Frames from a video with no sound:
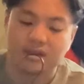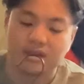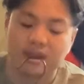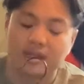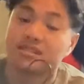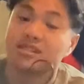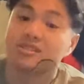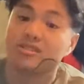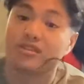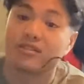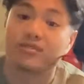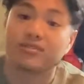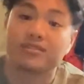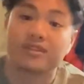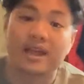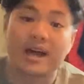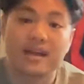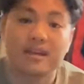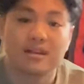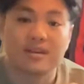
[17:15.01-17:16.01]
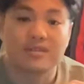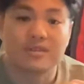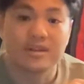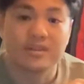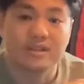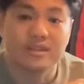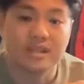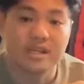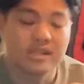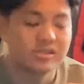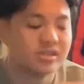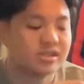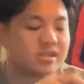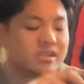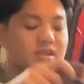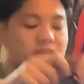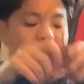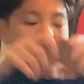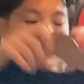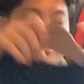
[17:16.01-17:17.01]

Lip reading: since they're flat around the edges here,